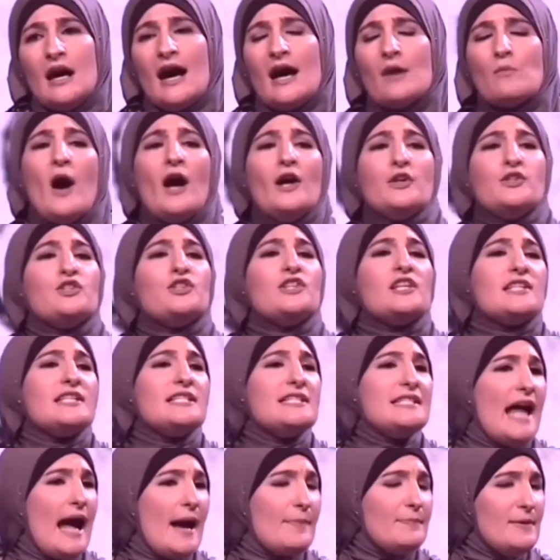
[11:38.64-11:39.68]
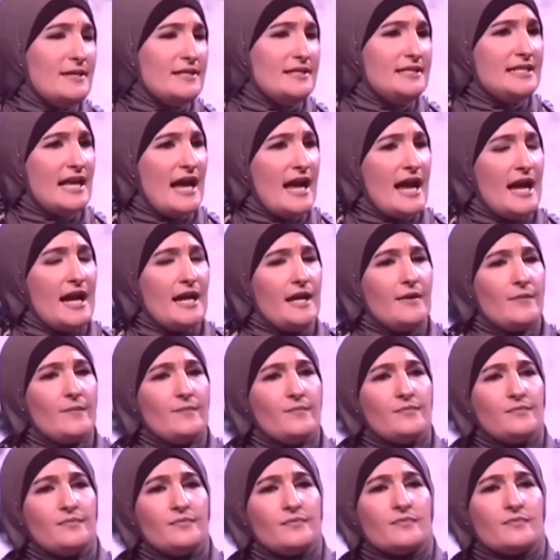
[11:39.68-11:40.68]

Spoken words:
I want you to stop and say,